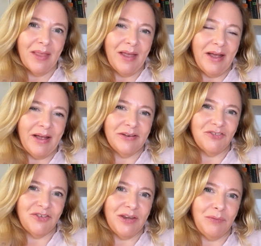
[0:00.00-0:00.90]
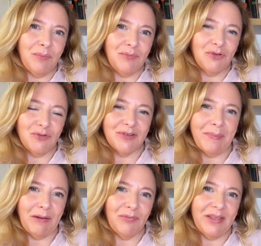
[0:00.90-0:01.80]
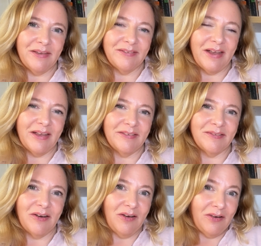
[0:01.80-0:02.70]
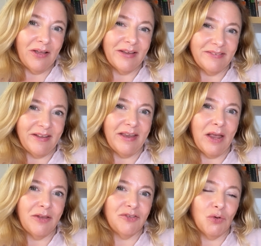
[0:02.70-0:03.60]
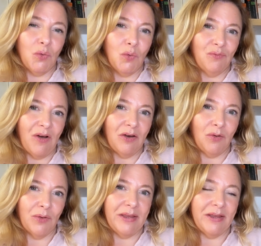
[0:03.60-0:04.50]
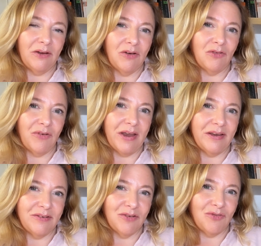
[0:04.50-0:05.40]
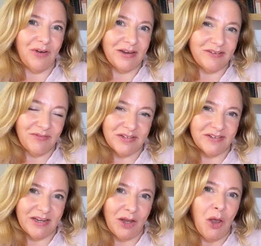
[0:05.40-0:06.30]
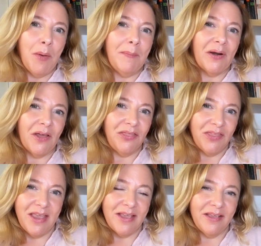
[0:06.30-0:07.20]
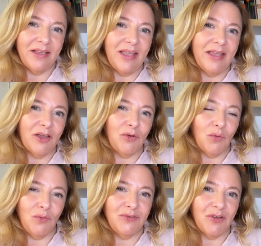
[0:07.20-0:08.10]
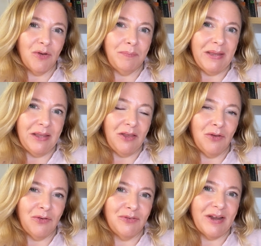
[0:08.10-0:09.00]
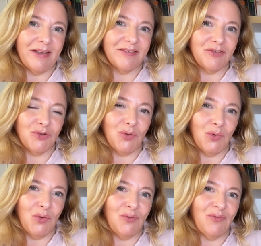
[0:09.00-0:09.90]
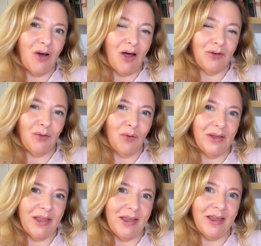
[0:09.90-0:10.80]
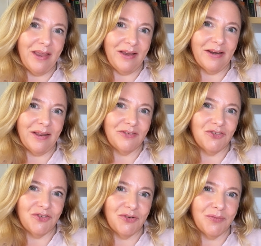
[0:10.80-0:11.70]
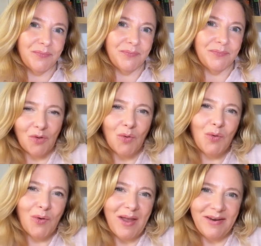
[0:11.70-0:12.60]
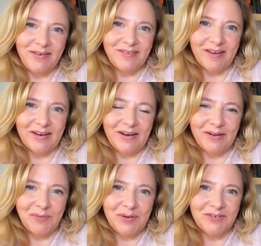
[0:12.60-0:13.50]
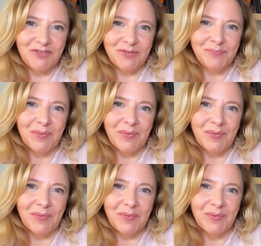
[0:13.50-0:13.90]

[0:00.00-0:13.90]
And she talks about this as, like I say, a tool for unlocking and creativity. But I think it can also be used as a tool for unlocking English or any second language.